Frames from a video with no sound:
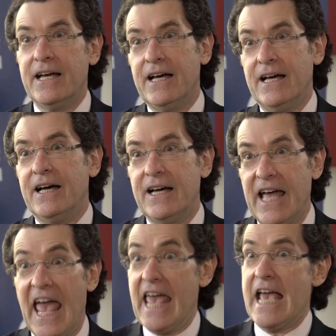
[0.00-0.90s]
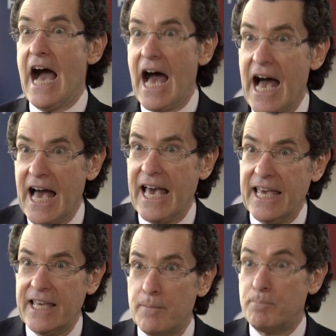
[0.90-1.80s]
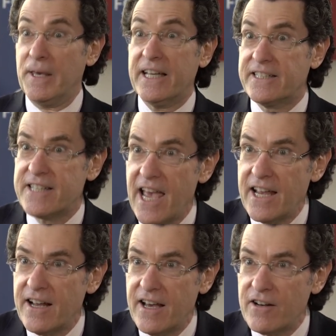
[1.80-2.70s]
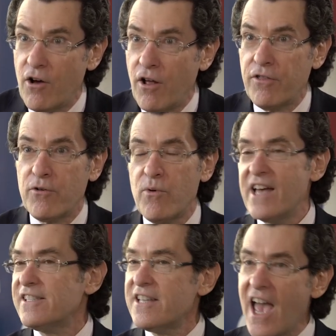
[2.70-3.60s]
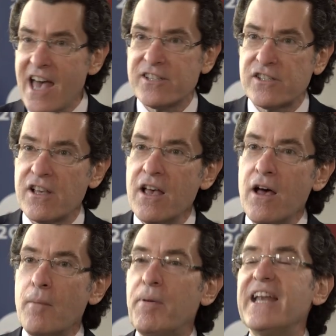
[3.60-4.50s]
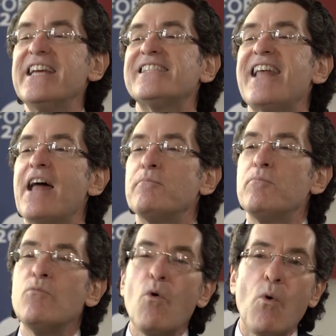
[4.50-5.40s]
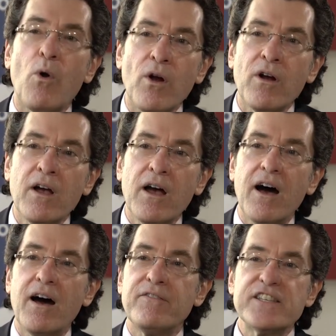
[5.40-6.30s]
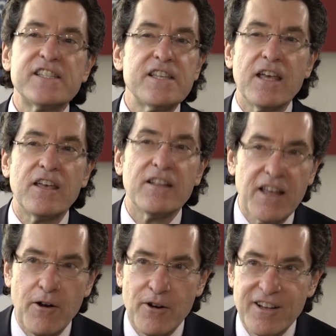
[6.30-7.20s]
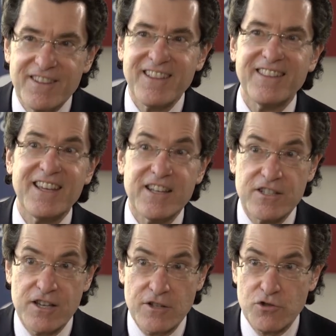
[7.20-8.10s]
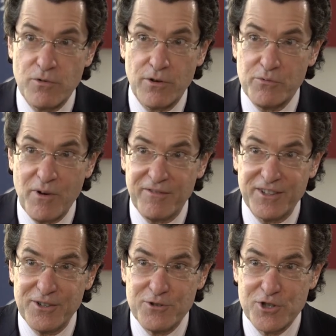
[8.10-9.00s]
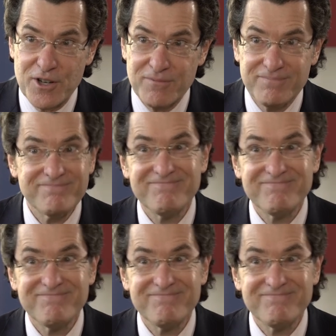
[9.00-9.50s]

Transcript: AI, big data, and all the rest. Yes, but is that more of a singularity than the Industrial Revolution?